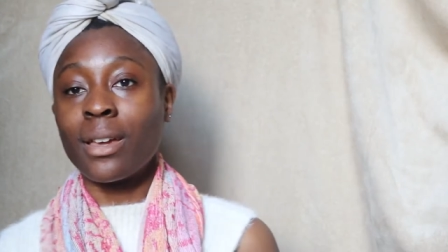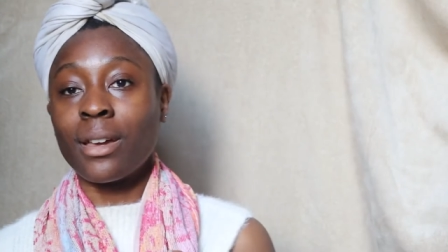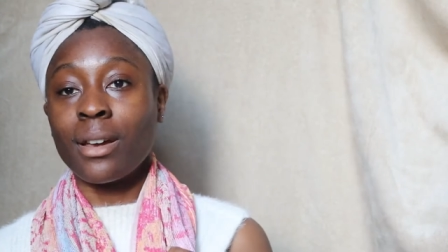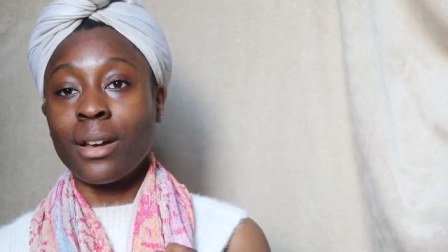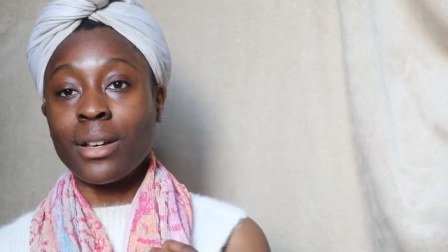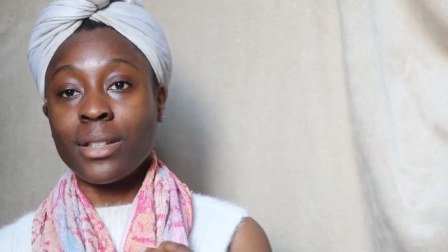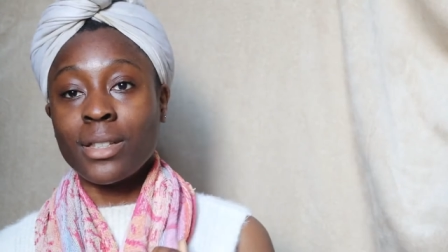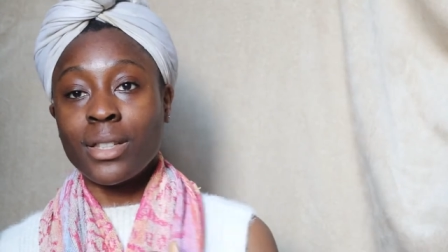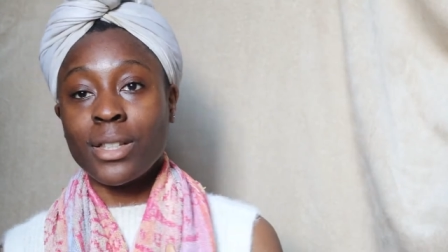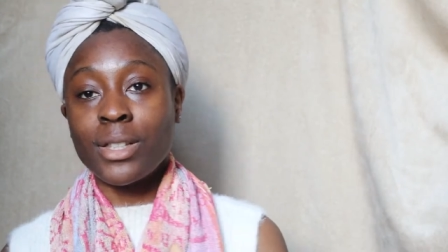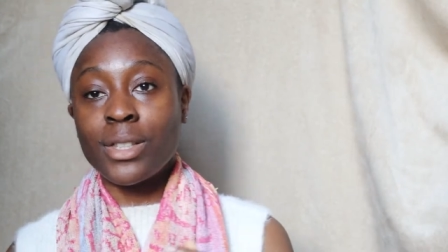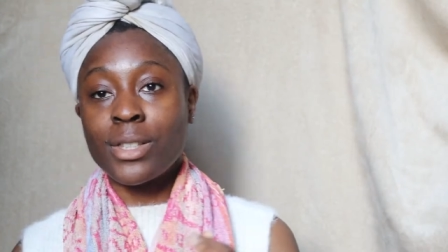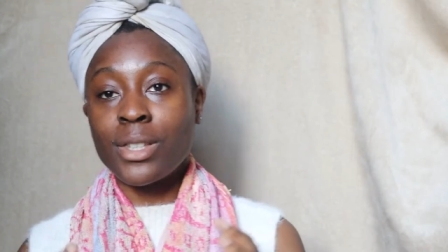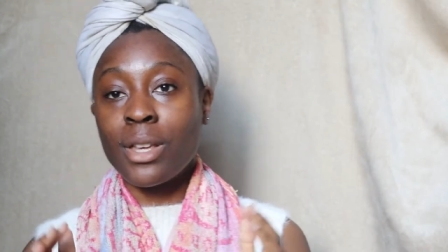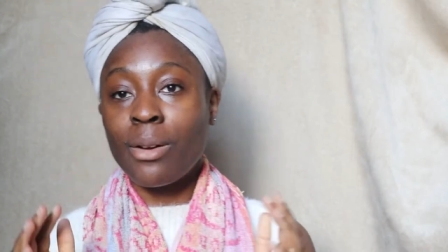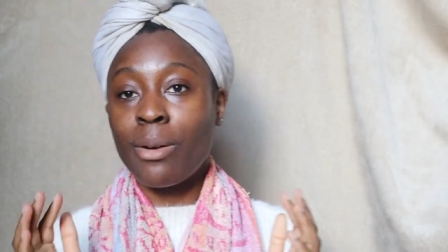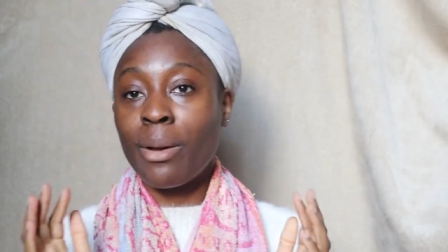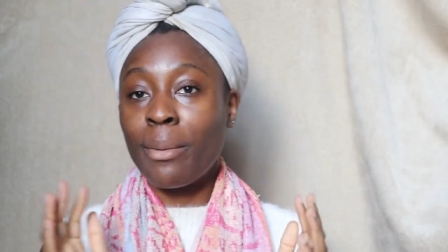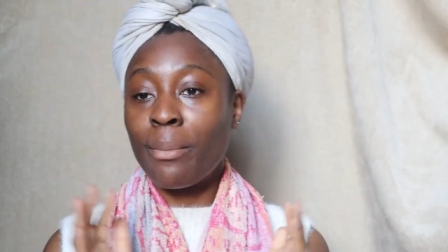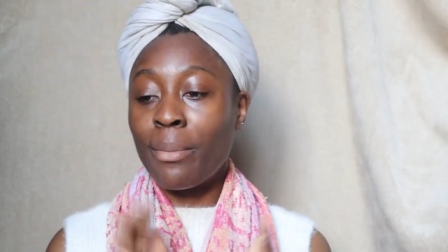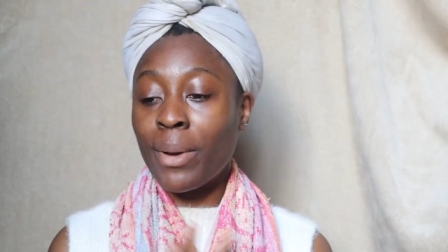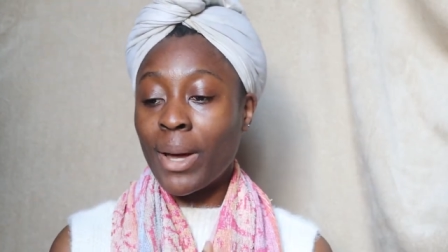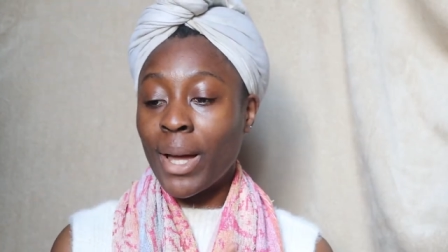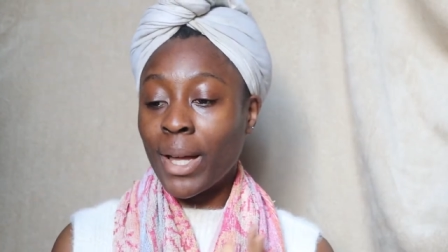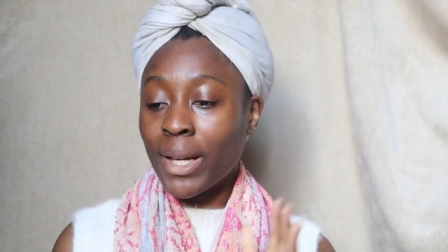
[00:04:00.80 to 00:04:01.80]
Okay guys, so
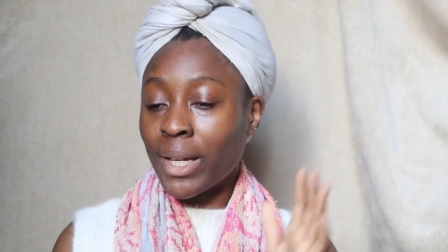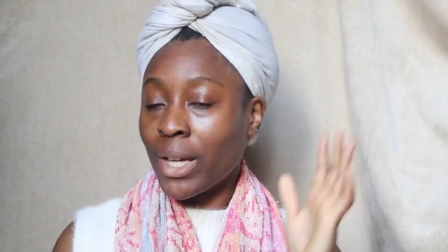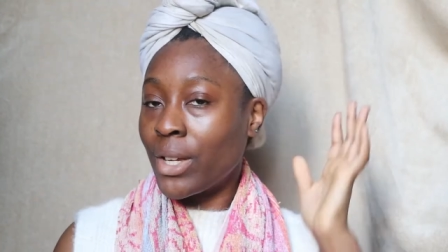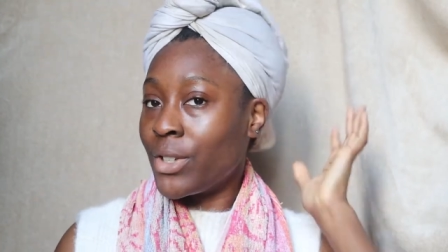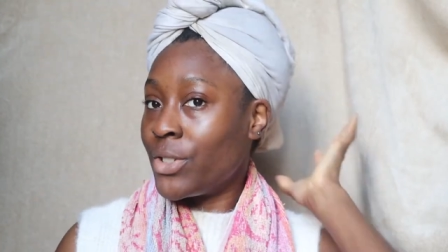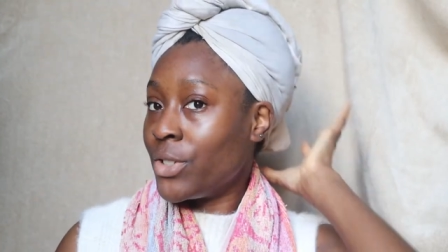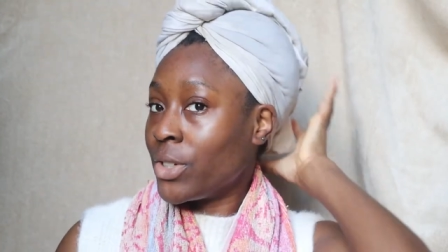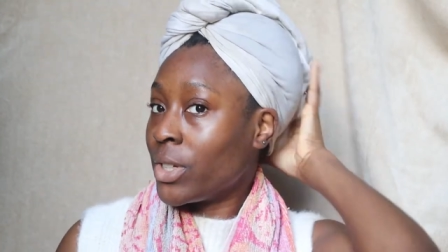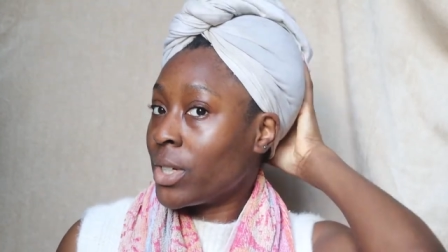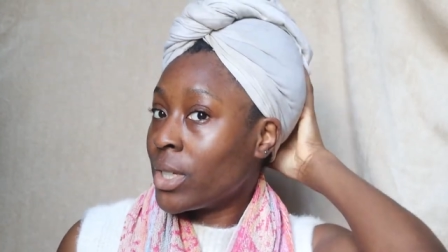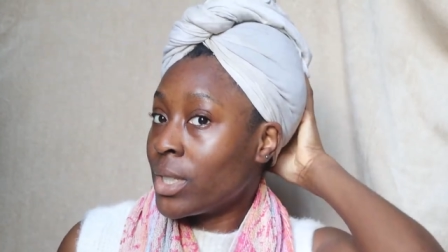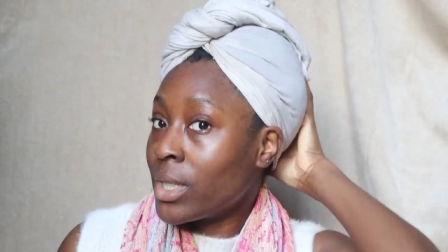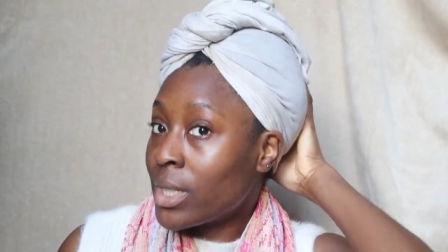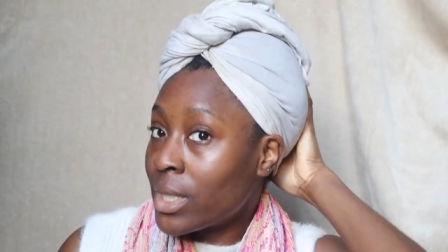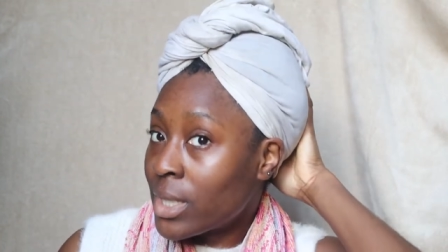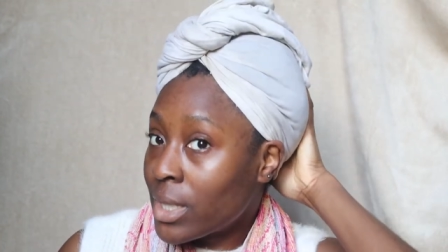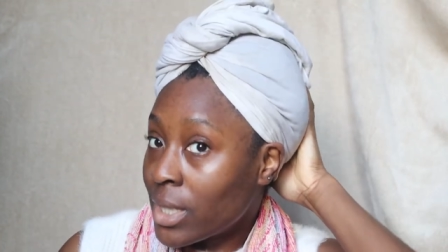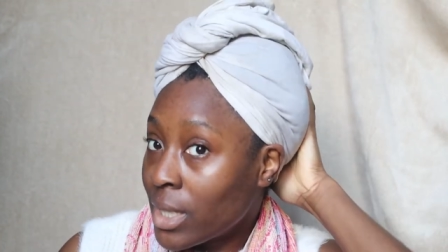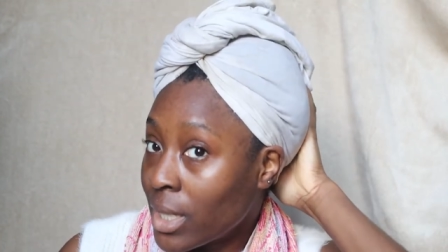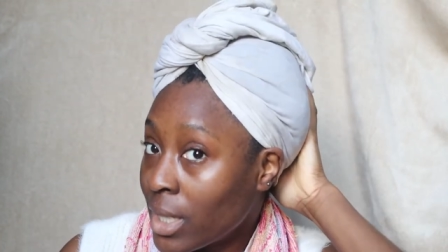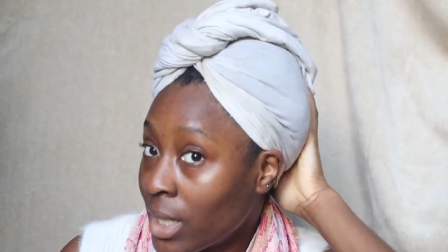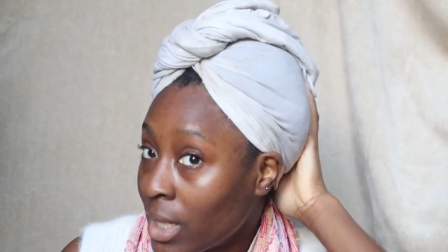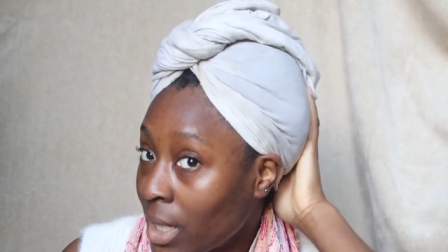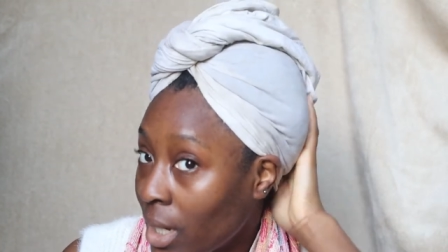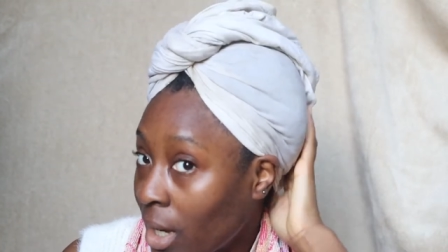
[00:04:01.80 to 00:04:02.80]
I'm back. As you can
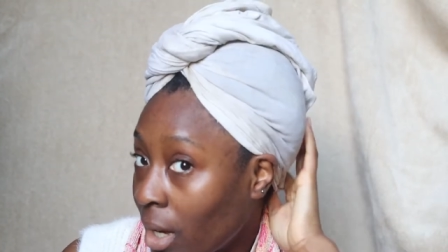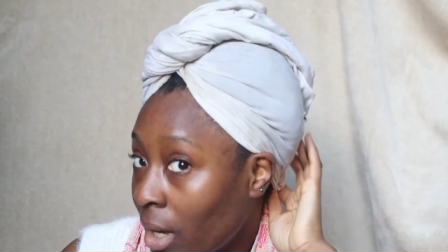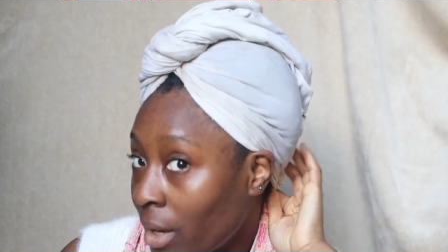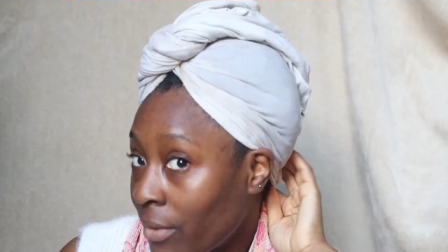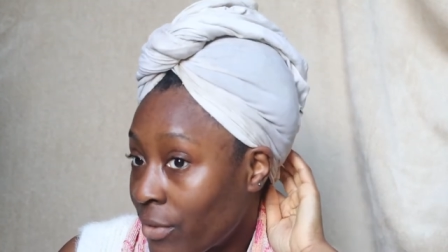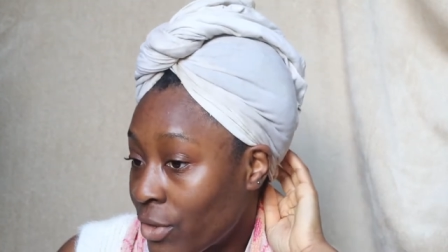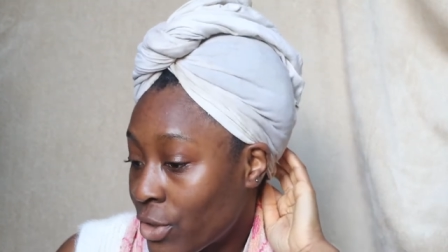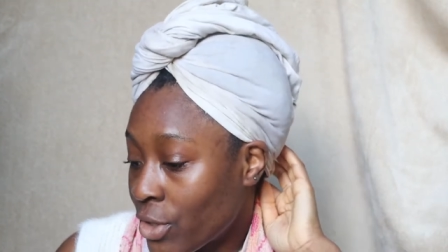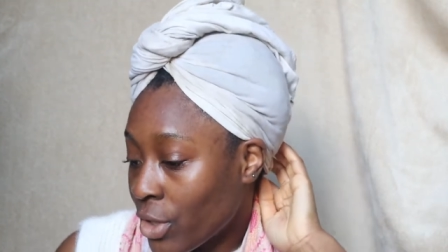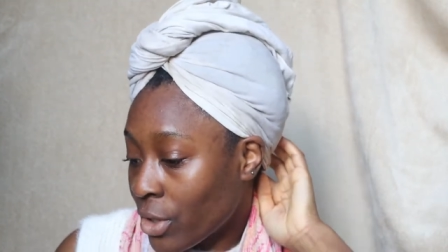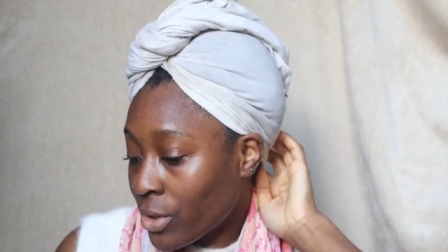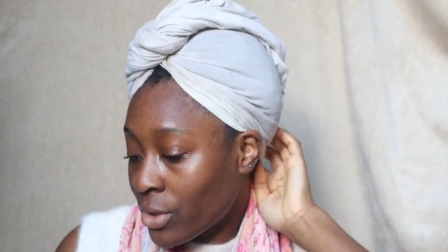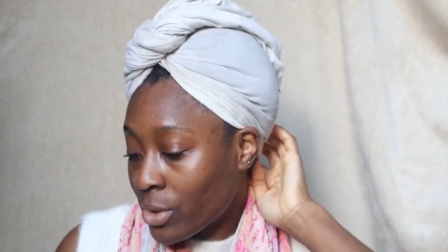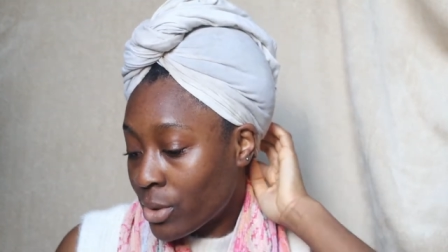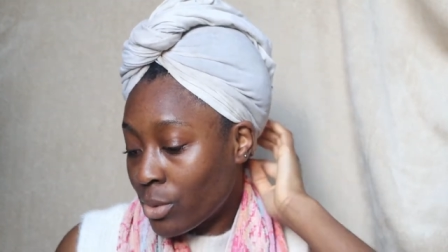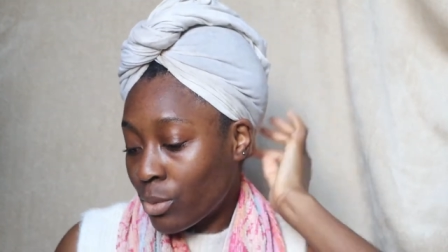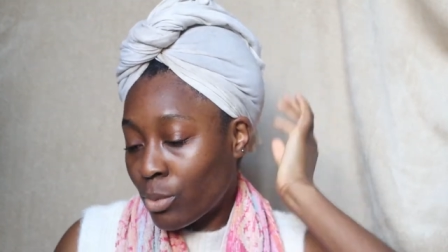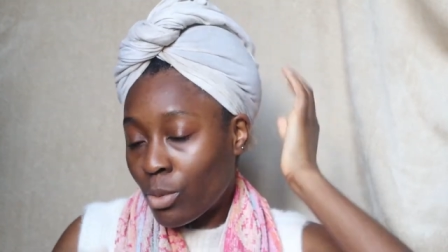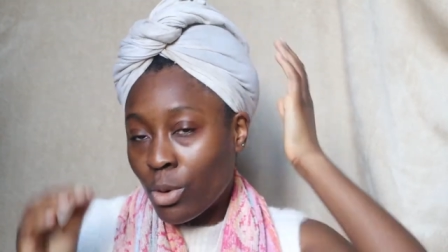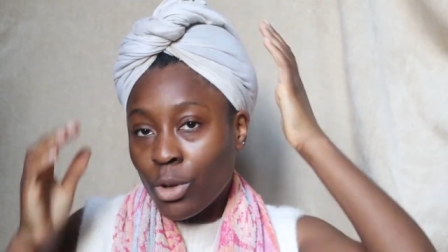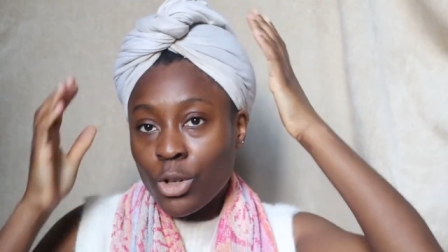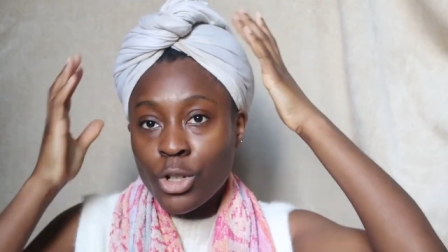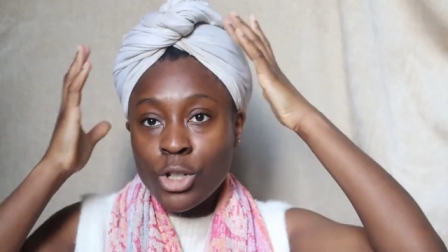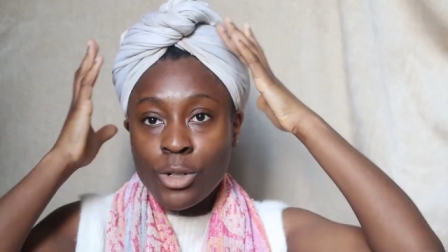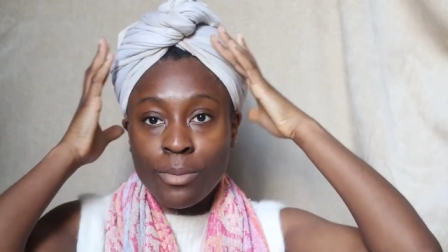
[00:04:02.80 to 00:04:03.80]
see, I've just
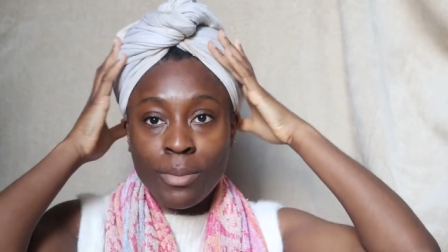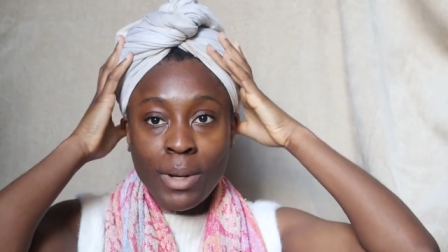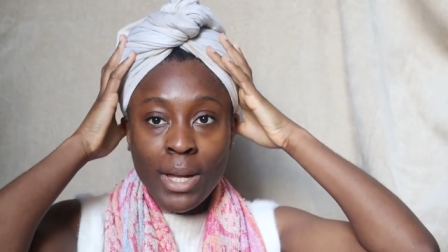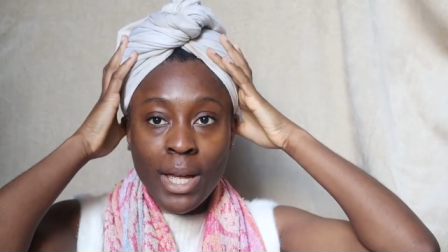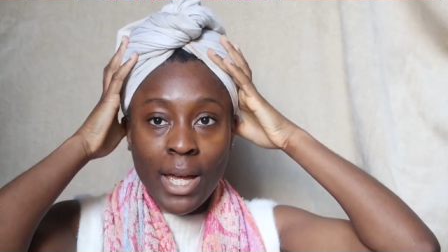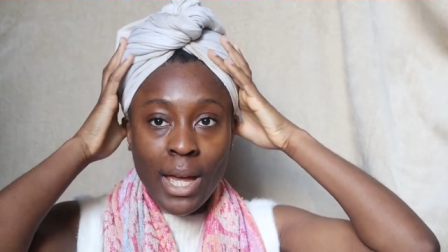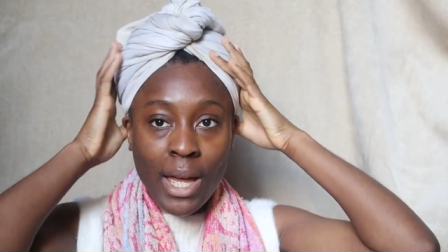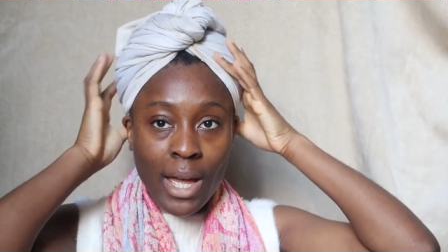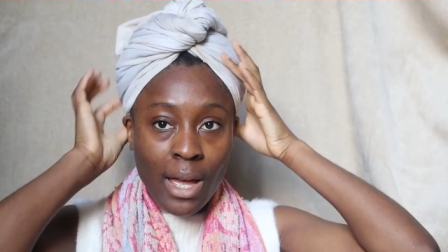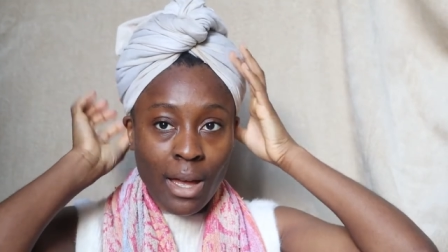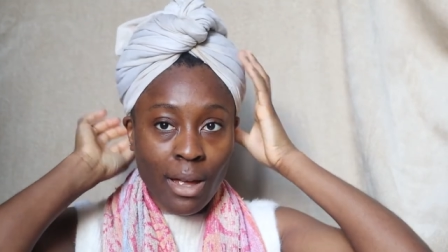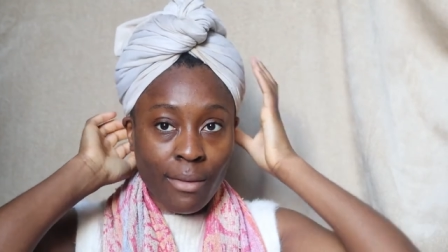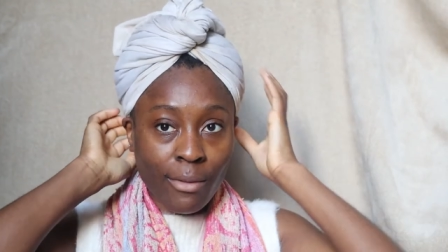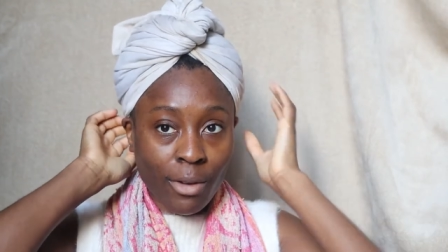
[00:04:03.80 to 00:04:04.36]
washed my hair.